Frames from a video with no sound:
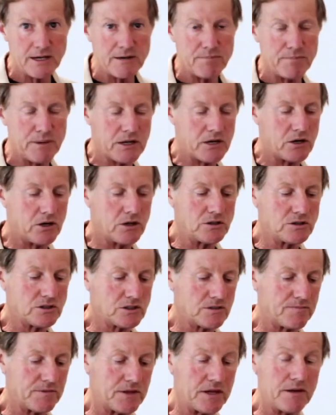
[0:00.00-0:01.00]

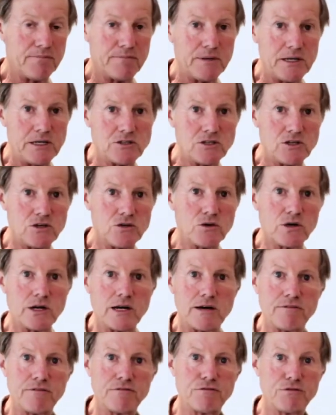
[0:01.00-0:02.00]
because it means that you can
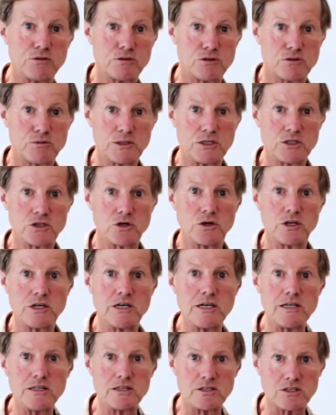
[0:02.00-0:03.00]
have a foot switch on
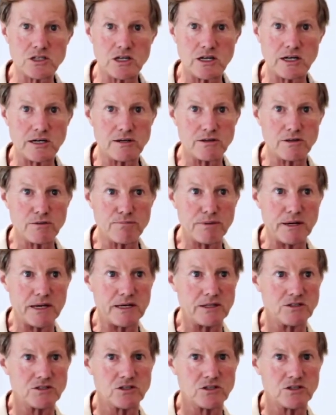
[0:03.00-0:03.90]
either side of the bed,